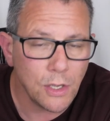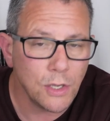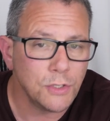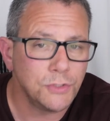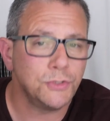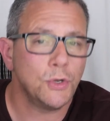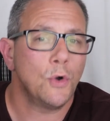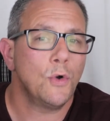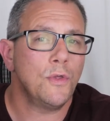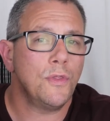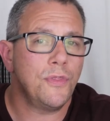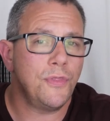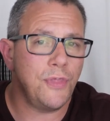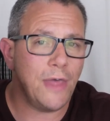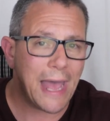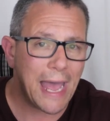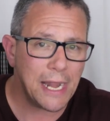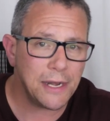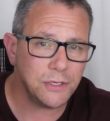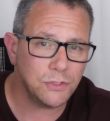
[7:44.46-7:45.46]
So
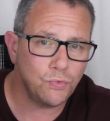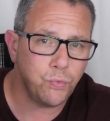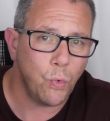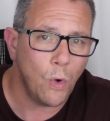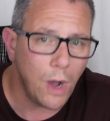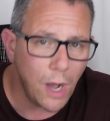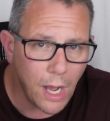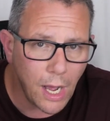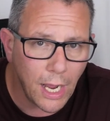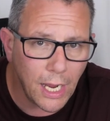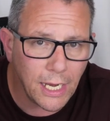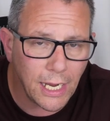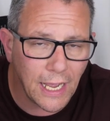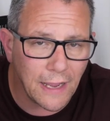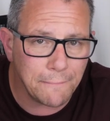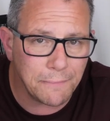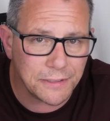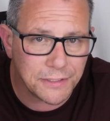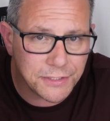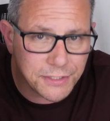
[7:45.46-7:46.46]
that is why
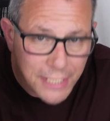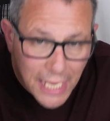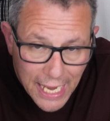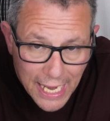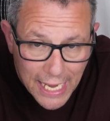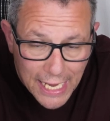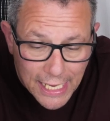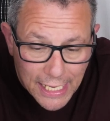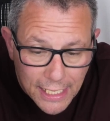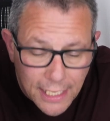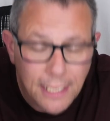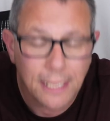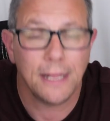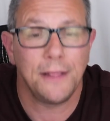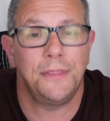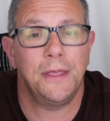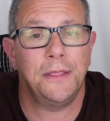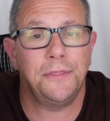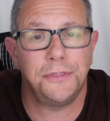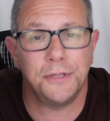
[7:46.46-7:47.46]
I've been saying
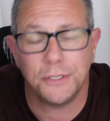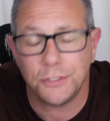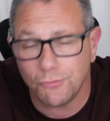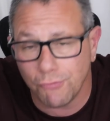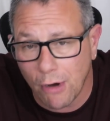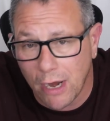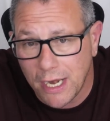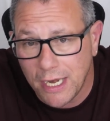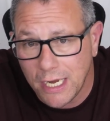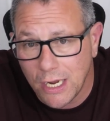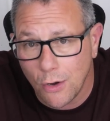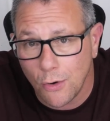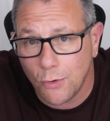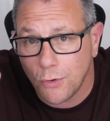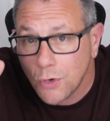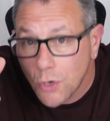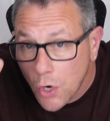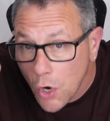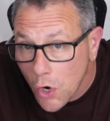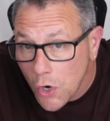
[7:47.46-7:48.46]
that this radio
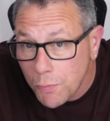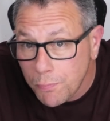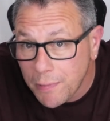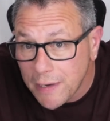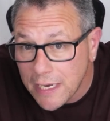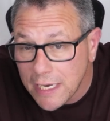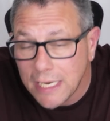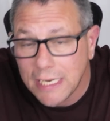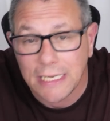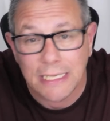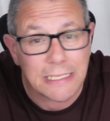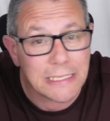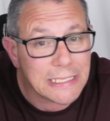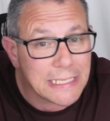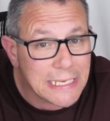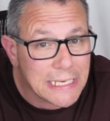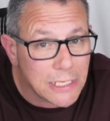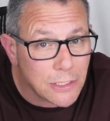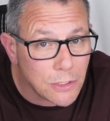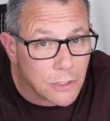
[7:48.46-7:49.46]
could be
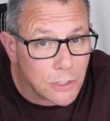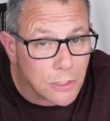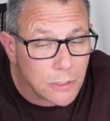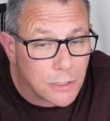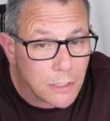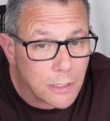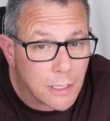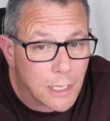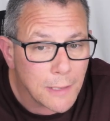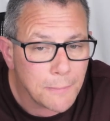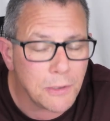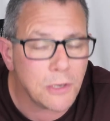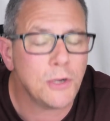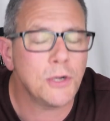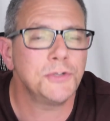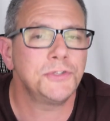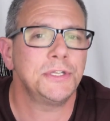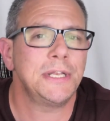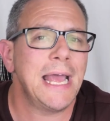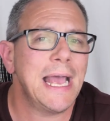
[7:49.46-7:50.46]
illegal
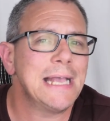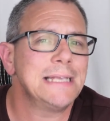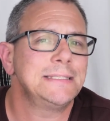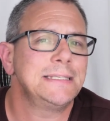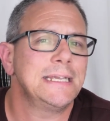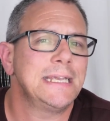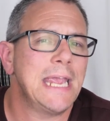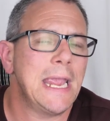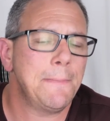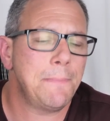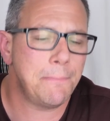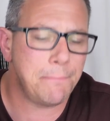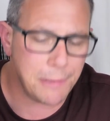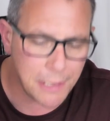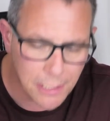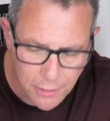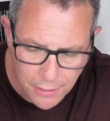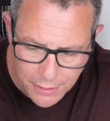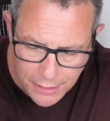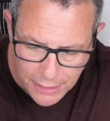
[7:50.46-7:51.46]
because it has the
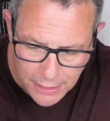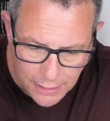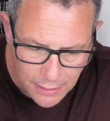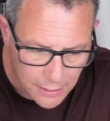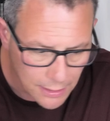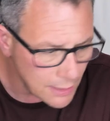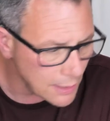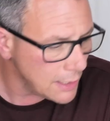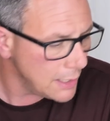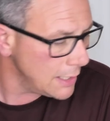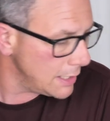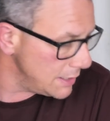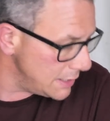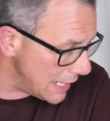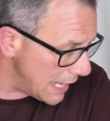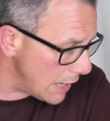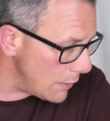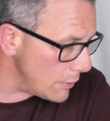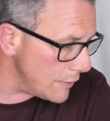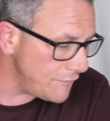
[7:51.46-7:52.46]
capability.
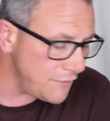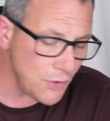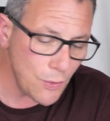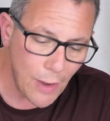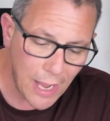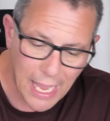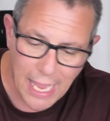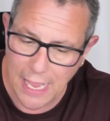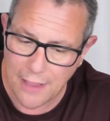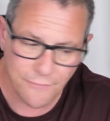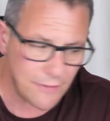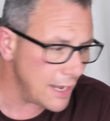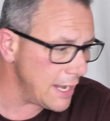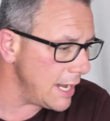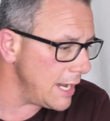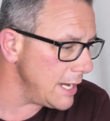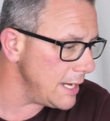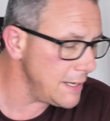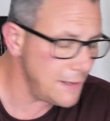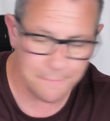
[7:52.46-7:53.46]
Now, if you have
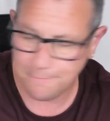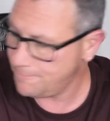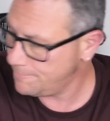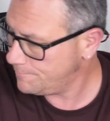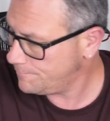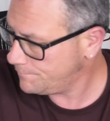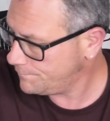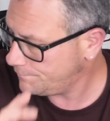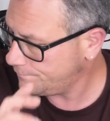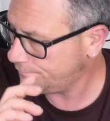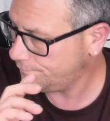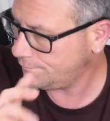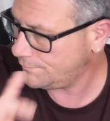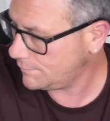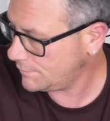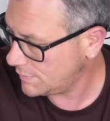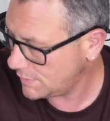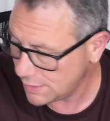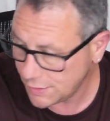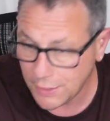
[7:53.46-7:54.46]
a
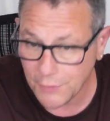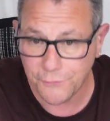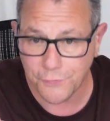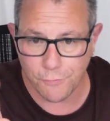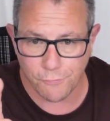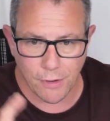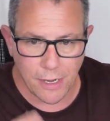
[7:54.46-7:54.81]
different